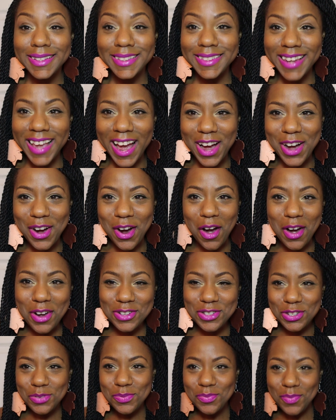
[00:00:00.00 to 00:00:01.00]
Now,
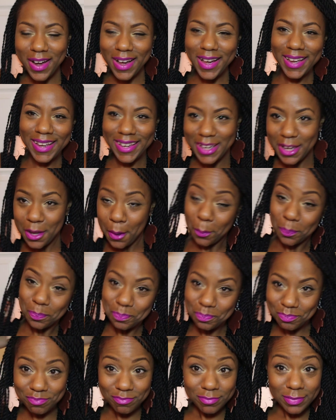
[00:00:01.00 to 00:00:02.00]
onto my
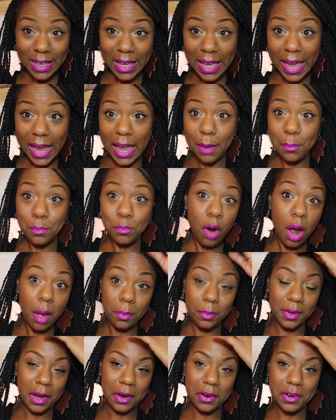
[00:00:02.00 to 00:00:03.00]

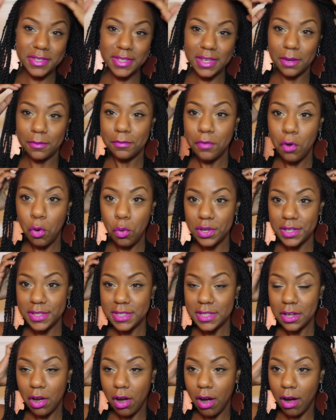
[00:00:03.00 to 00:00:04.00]
problem areas that I'm
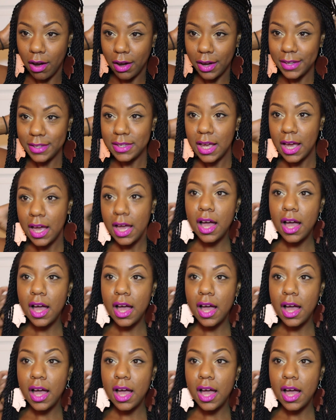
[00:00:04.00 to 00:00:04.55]
focusing on.